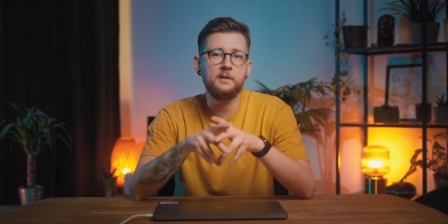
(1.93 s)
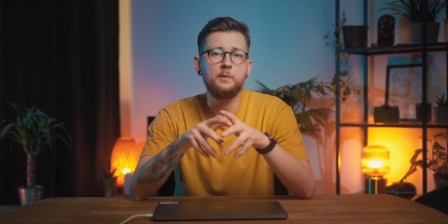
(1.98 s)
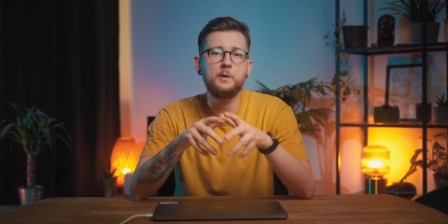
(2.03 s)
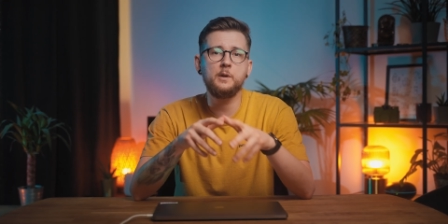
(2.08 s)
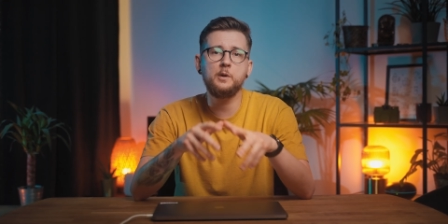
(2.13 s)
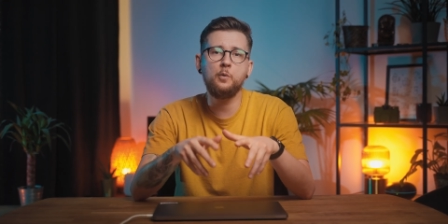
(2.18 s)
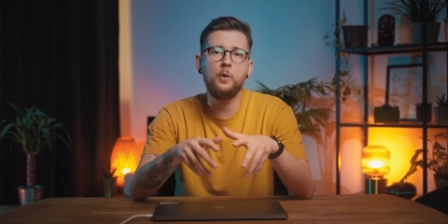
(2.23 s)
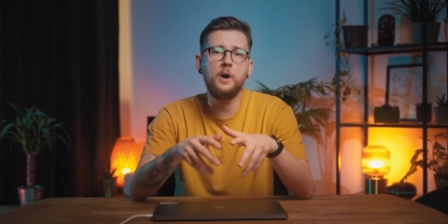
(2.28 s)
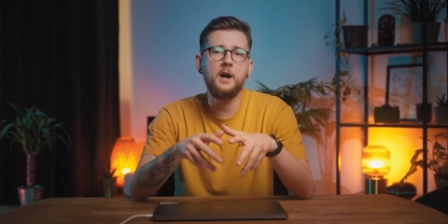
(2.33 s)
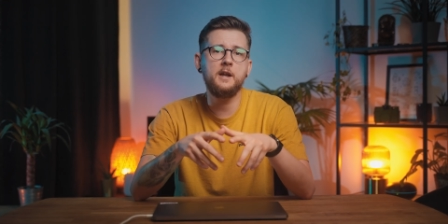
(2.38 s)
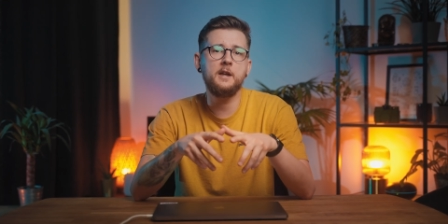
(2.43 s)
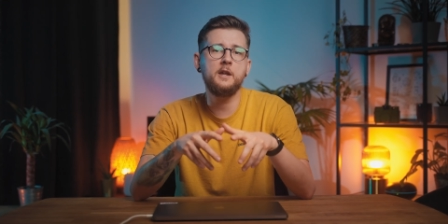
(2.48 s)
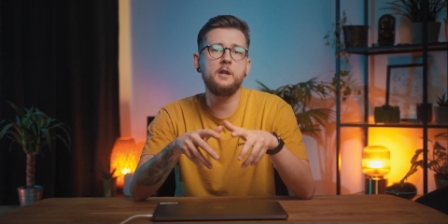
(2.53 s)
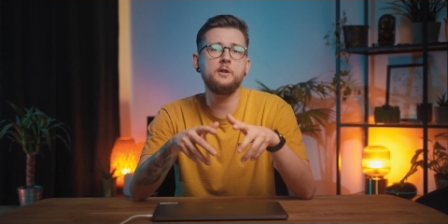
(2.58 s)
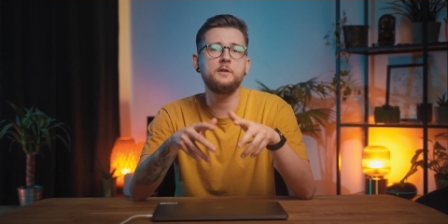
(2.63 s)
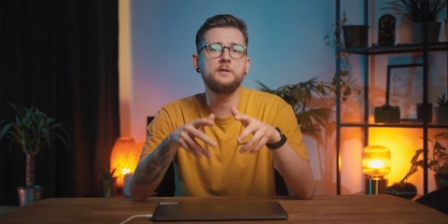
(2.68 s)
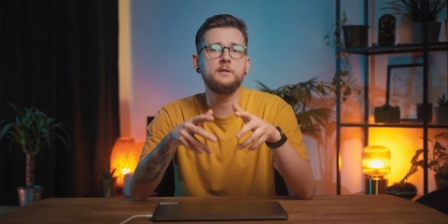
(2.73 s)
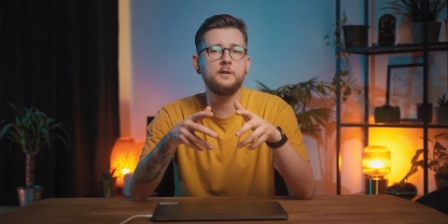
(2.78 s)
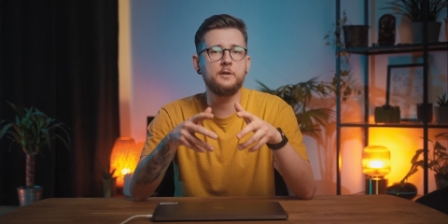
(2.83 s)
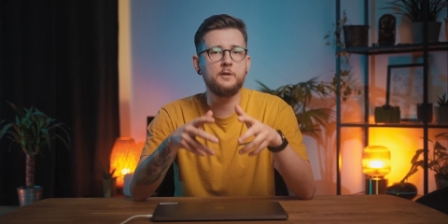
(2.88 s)
require you
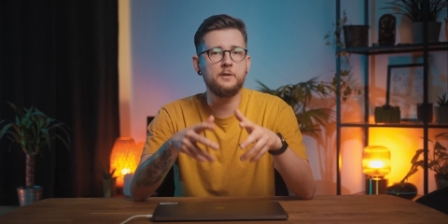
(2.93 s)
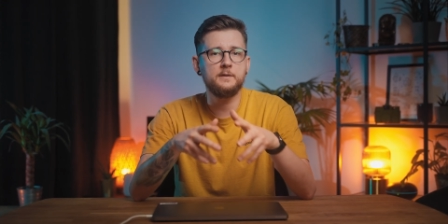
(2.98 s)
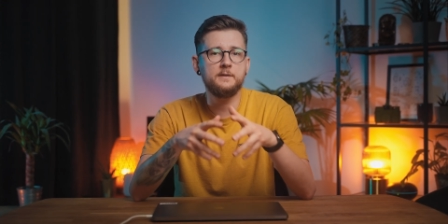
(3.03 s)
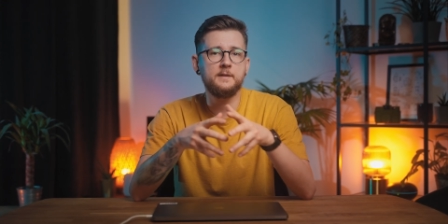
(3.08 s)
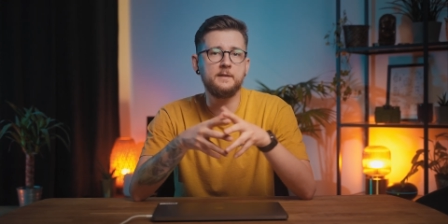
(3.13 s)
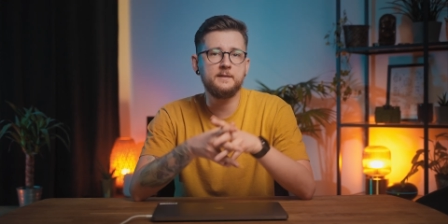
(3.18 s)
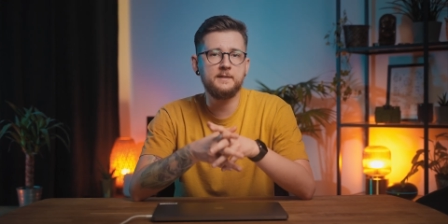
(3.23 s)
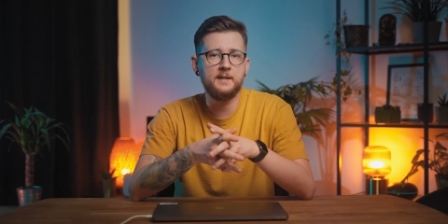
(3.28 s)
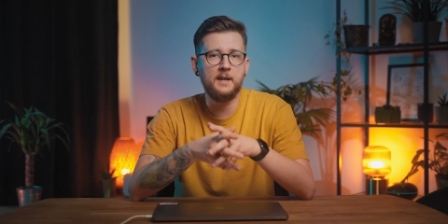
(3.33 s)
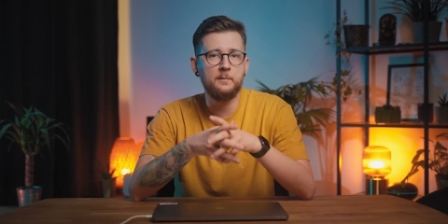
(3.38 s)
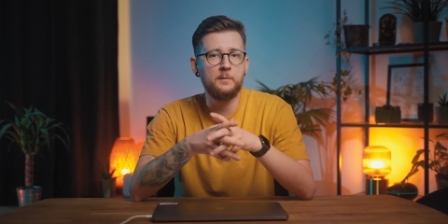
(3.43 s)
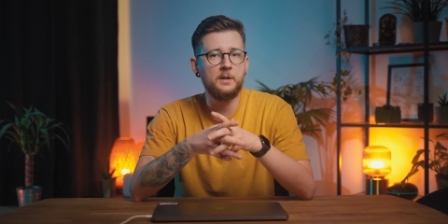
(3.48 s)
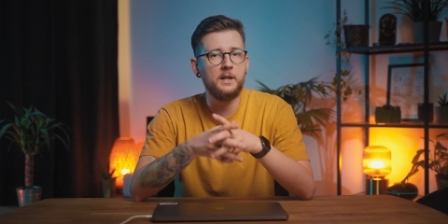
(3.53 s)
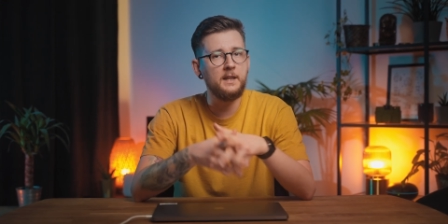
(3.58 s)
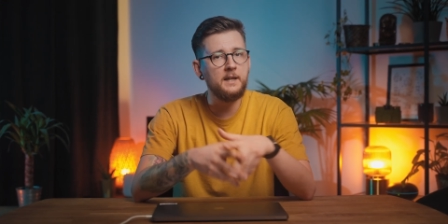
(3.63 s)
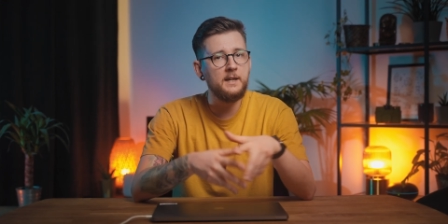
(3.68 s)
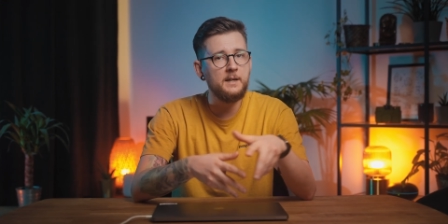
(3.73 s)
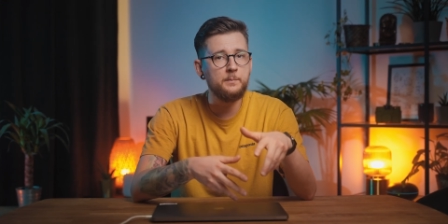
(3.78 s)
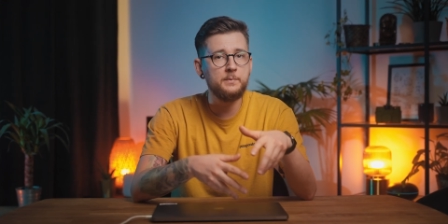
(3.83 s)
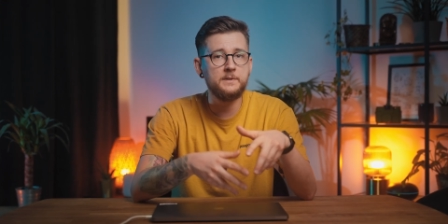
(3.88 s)
to use the same
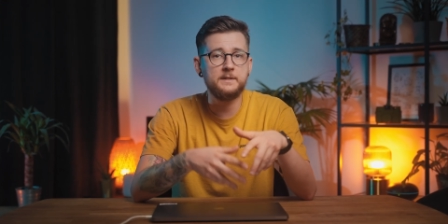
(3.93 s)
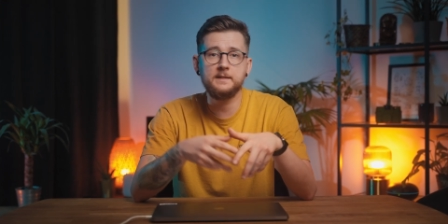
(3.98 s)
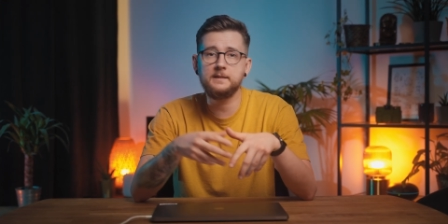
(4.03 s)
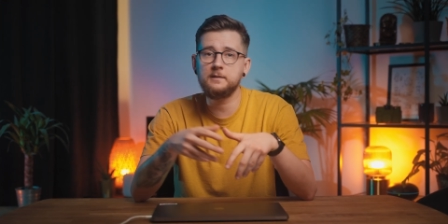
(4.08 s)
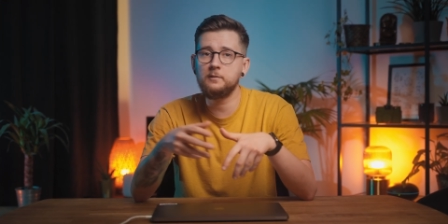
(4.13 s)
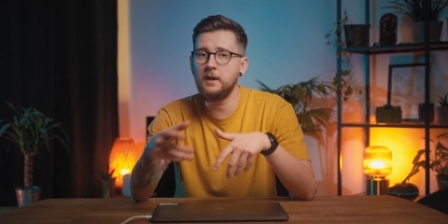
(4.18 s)
clips,